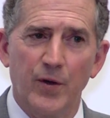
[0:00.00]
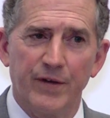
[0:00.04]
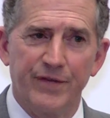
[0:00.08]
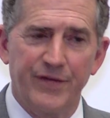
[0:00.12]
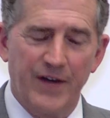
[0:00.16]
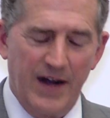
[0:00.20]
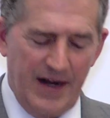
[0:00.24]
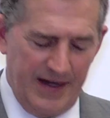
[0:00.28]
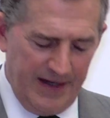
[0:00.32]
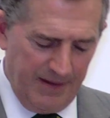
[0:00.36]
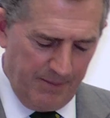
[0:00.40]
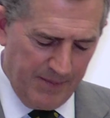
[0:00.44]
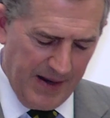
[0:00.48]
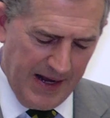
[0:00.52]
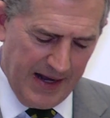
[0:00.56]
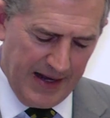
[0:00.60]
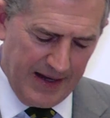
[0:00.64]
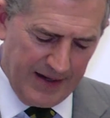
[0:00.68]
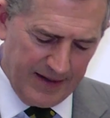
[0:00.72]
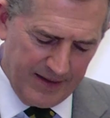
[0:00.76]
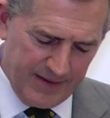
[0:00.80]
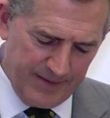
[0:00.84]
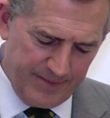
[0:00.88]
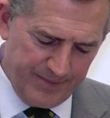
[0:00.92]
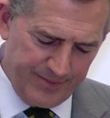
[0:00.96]
are fighting
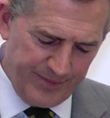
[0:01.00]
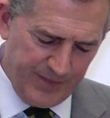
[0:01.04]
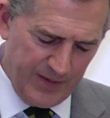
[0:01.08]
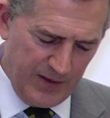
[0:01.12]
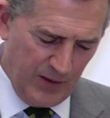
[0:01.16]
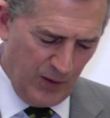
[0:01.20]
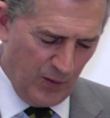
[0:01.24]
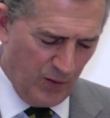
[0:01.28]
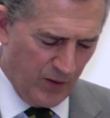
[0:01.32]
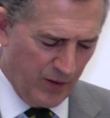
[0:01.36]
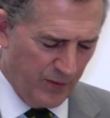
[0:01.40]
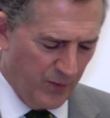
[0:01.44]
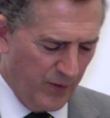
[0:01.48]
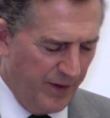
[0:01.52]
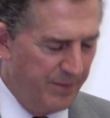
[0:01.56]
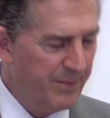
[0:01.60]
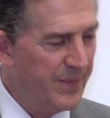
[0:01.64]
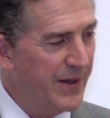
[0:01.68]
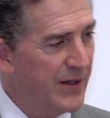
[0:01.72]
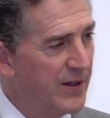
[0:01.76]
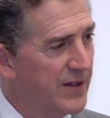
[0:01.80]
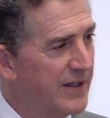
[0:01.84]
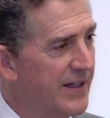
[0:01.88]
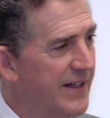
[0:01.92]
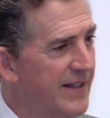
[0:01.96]
back, who are
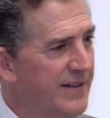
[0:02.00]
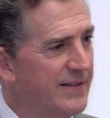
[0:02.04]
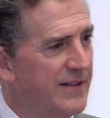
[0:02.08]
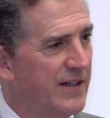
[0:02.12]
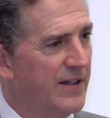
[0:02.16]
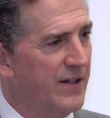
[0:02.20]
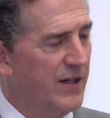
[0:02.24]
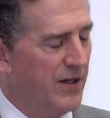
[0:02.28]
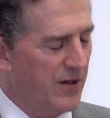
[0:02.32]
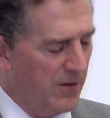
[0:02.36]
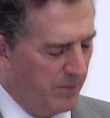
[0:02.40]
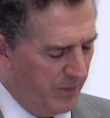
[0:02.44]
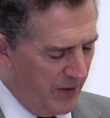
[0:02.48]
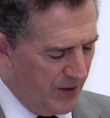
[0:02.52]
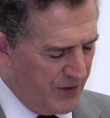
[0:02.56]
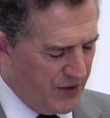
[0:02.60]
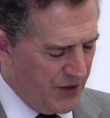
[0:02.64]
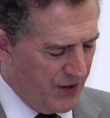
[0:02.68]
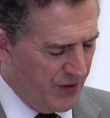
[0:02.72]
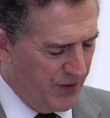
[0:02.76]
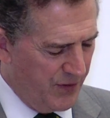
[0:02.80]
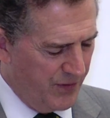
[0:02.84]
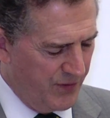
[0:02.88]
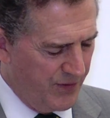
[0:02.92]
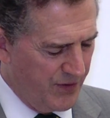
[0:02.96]
rebuilding the little
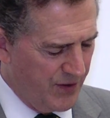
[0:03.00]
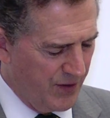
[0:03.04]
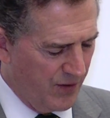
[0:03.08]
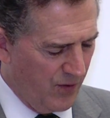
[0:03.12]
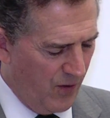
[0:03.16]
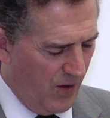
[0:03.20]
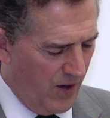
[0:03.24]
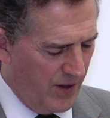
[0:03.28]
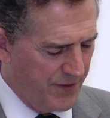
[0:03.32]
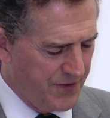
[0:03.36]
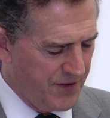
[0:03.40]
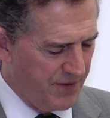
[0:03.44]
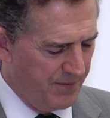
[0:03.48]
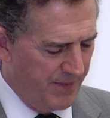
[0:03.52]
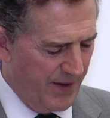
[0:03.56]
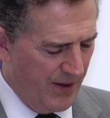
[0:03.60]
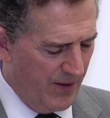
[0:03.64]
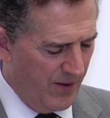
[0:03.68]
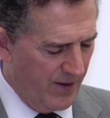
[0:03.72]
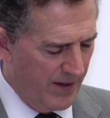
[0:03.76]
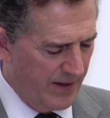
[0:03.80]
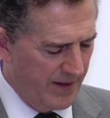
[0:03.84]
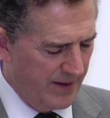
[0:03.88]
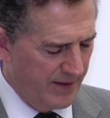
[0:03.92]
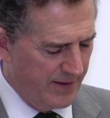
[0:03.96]
platoons across
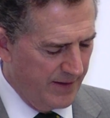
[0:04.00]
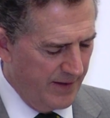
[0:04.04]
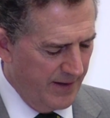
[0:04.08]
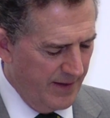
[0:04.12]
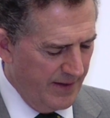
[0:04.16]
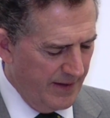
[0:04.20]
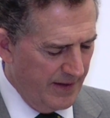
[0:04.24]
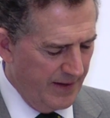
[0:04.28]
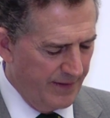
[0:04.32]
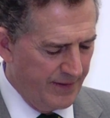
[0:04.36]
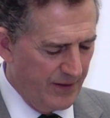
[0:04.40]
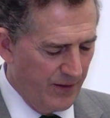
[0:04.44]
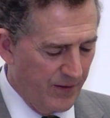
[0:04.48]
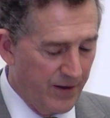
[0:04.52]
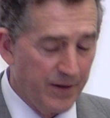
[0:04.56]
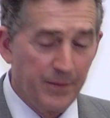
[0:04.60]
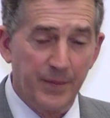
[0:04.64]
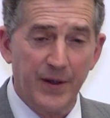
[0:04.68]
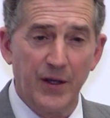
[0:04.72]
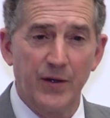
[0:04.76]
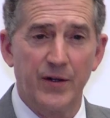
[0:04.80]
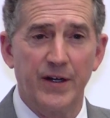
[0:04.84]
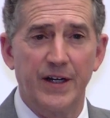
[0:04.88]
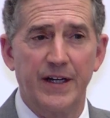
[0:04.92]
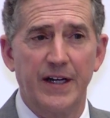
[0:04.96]
America in their
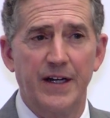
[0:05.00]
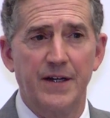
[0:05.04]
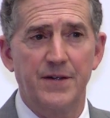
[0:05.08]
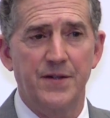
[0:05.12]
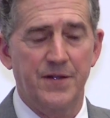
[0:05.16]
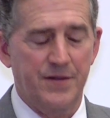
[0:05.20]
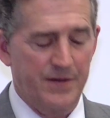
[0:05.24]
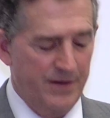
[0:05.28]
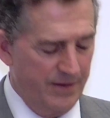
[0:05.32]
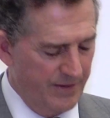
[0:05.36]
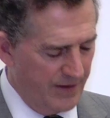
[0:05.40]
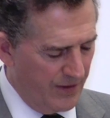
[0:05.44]
communities,